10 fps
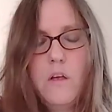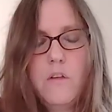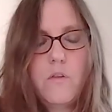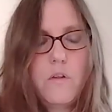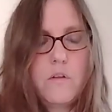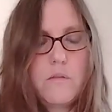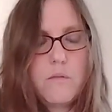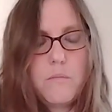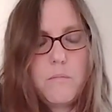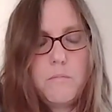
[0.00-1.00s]
So the
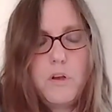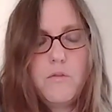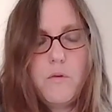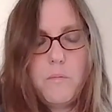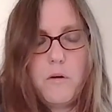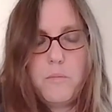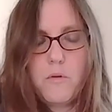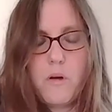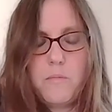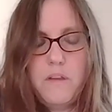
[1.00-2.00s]
beautiful purple
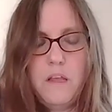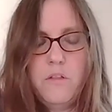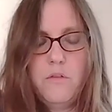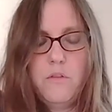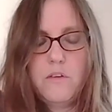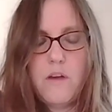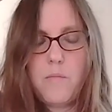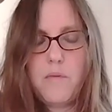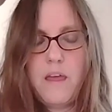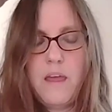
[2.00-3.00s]
comes in through the
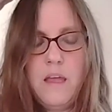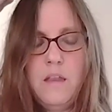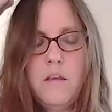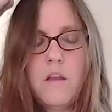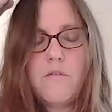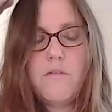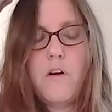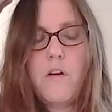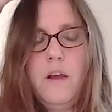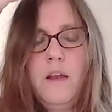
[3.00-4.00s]
top of the head, not
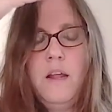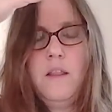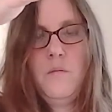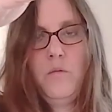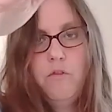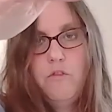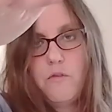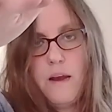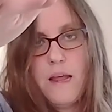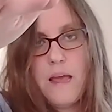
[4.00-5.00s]
far in, and then
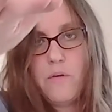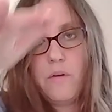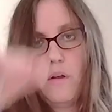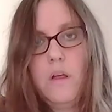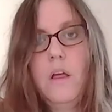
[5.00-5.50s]
straight out